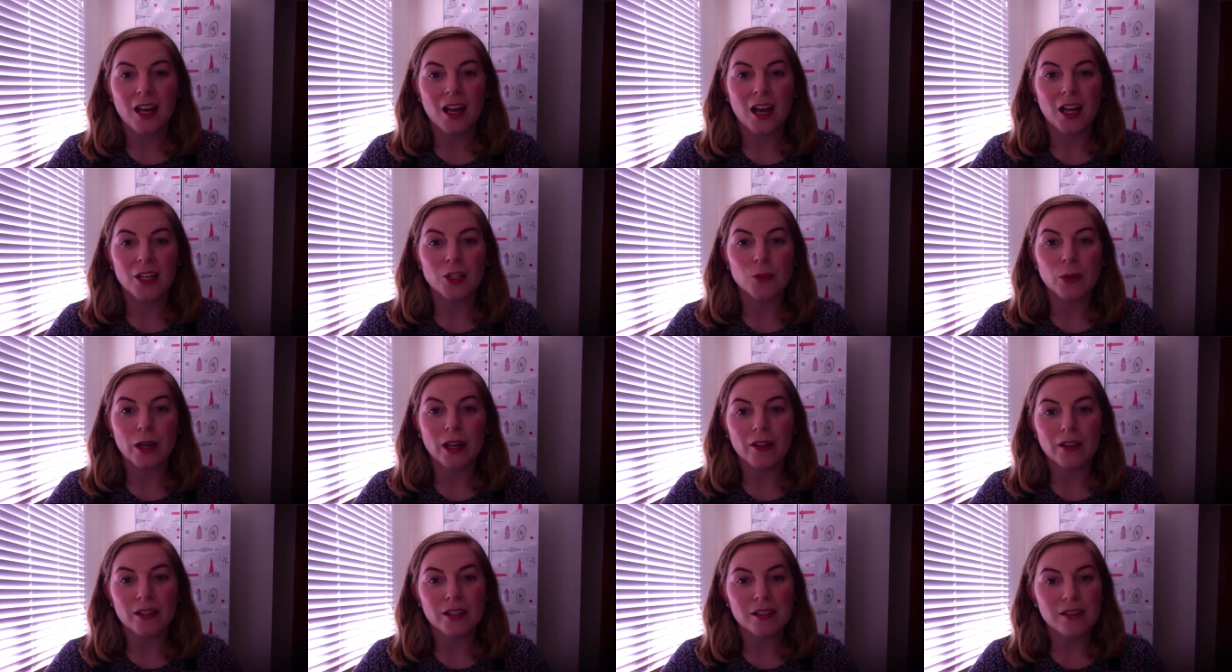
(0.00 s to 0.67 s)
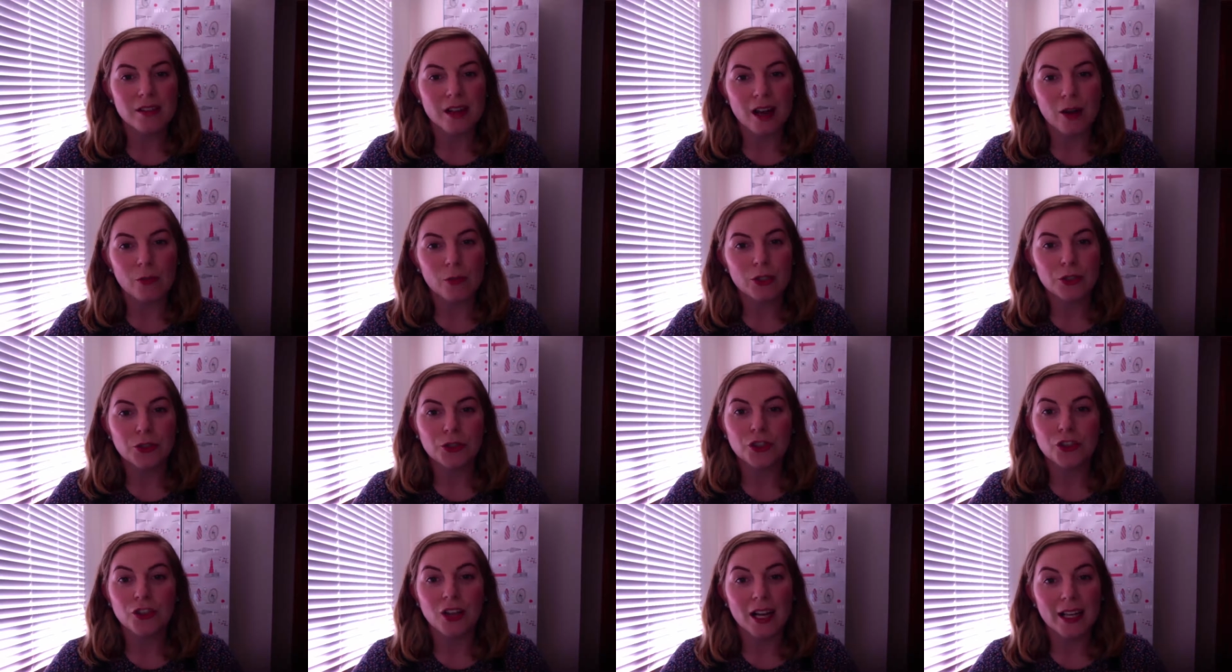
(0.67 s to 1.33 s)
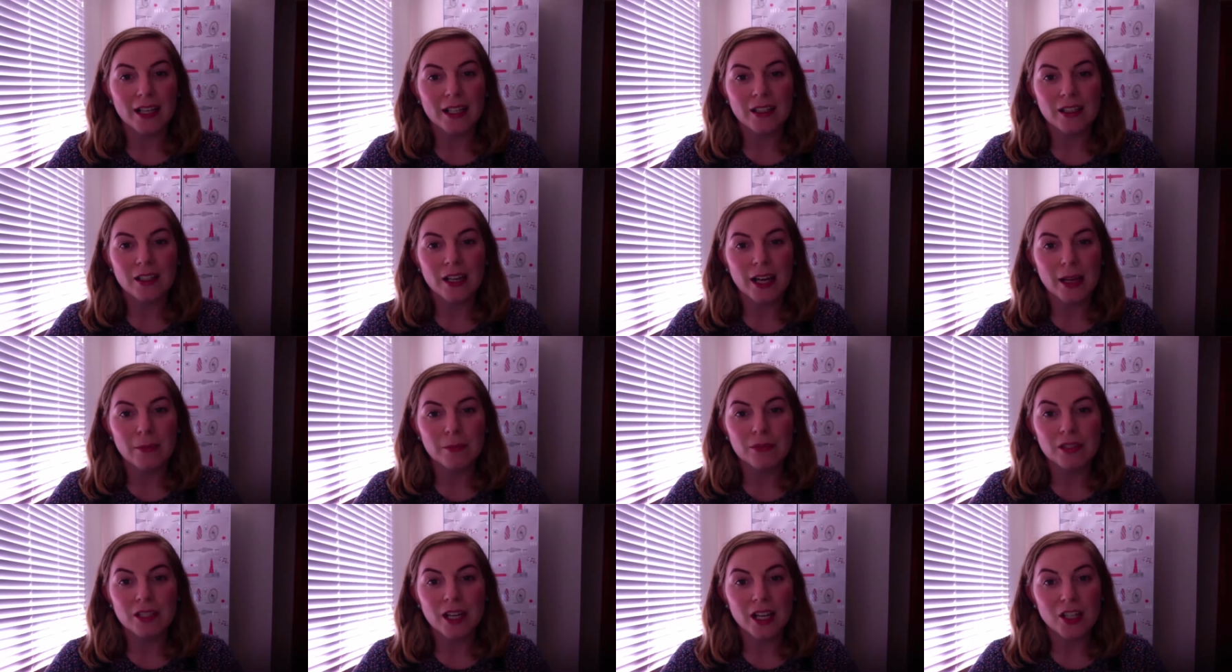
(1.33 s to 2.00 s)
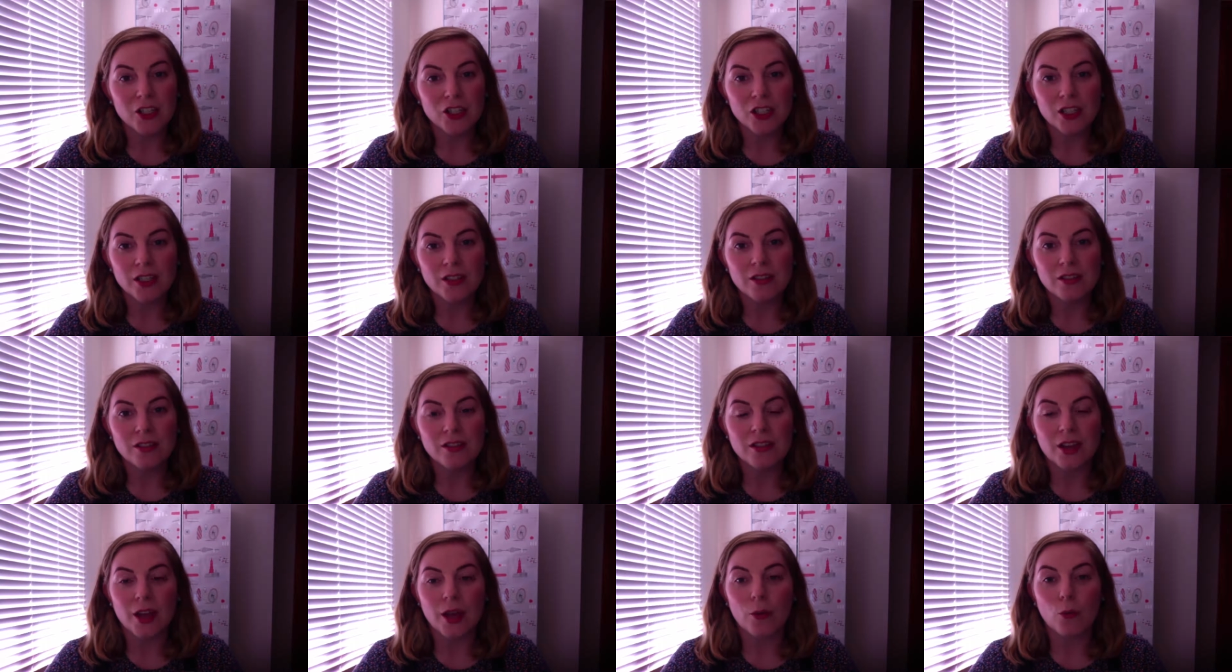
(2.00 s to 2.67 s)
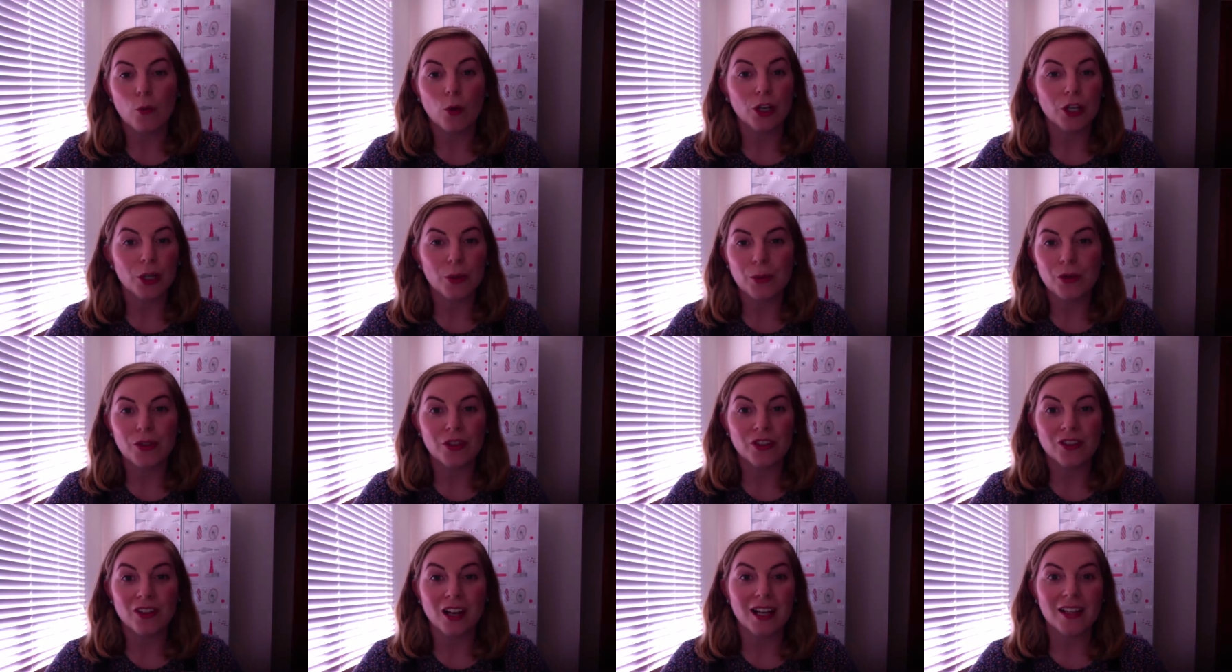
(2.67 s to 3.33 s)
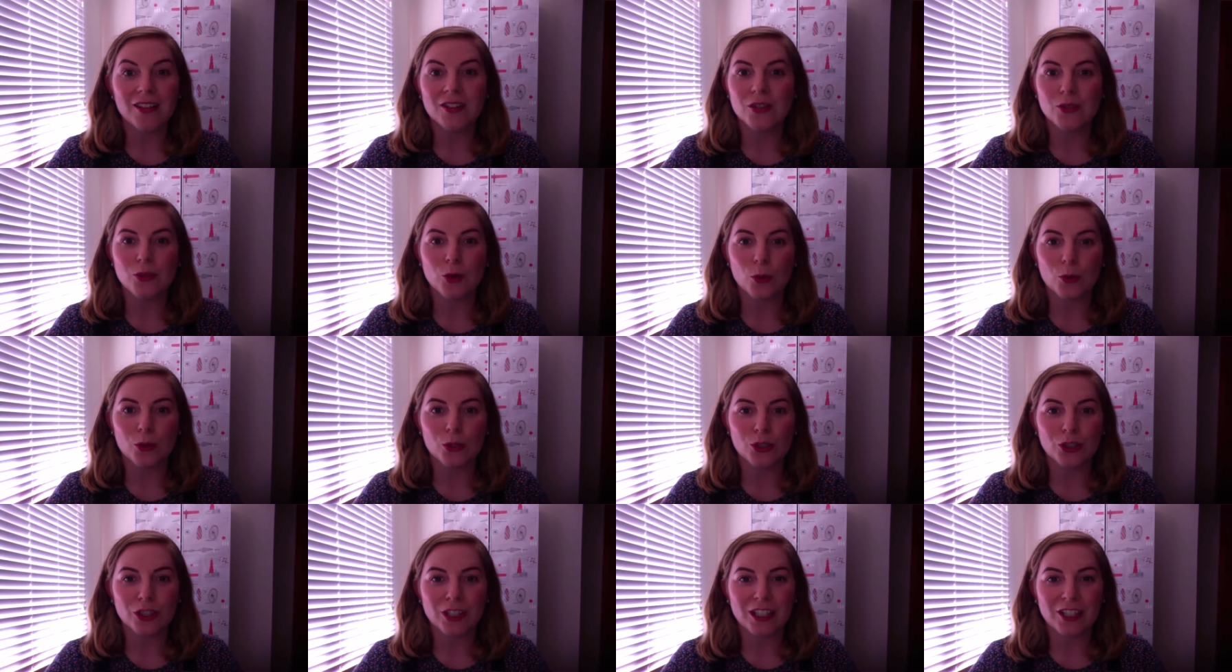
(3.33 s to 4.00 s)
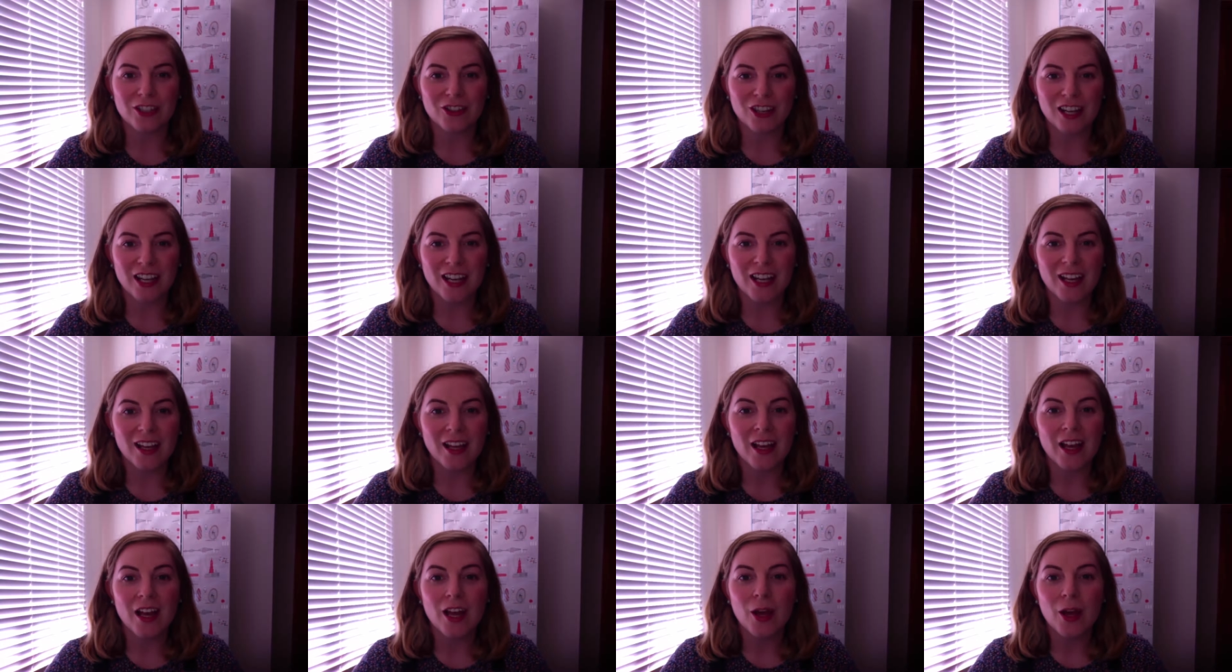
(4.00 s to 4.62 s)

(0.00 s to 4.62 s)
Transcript: As well as that, we do client sessions. Working with the clients is always really great.